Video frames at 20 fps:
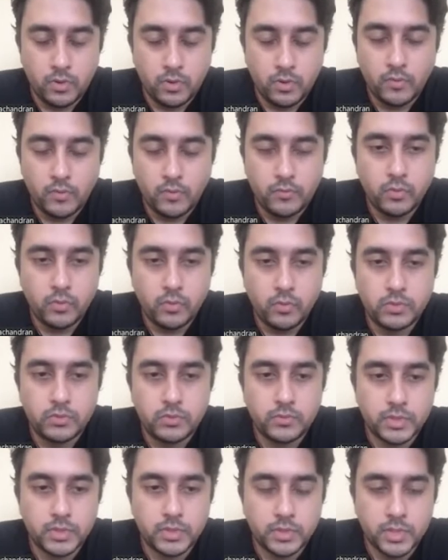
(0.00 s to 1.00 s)
lot of
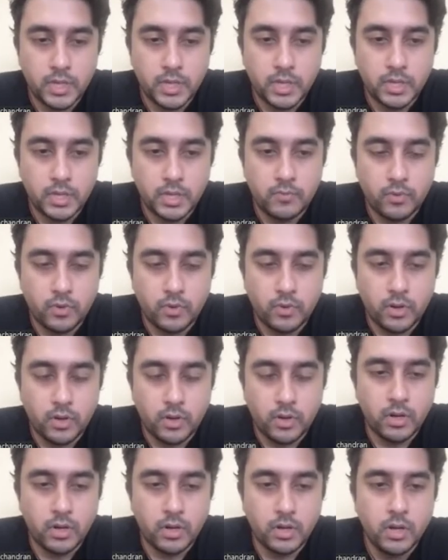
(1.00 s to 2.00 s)
tools which are there
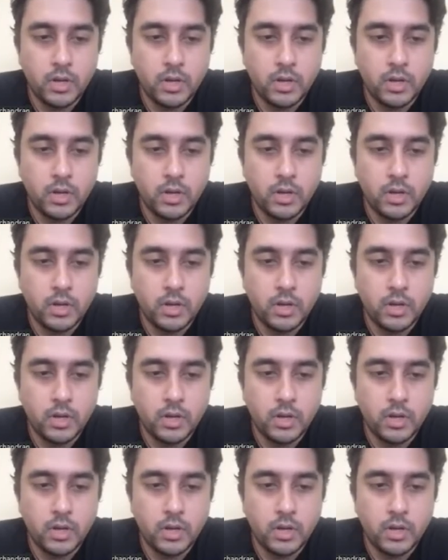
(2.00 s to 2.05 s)
for